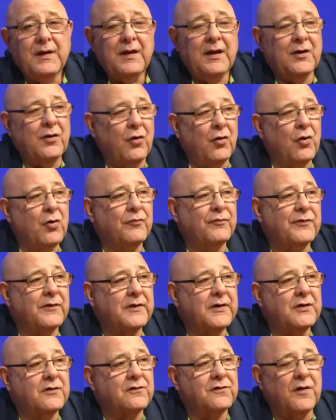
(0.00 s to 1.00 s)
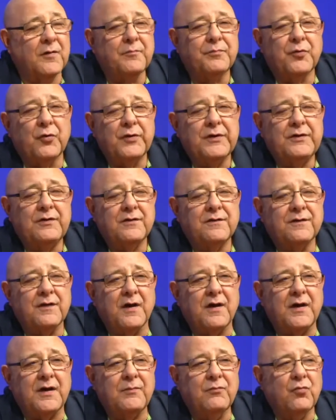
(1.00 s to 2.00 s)
And hopefully, at some point in
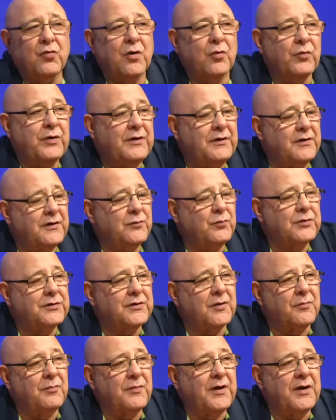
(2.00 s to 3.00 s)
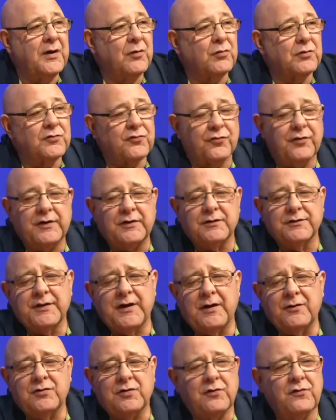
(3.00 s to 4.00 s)
time, what we did with the mayor will trickle
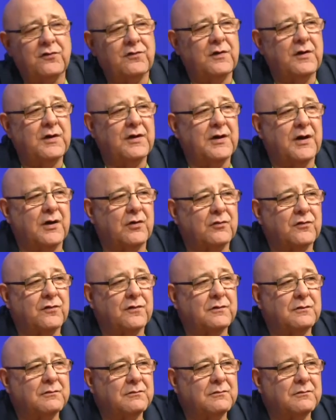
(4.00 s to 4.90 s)
down to the city council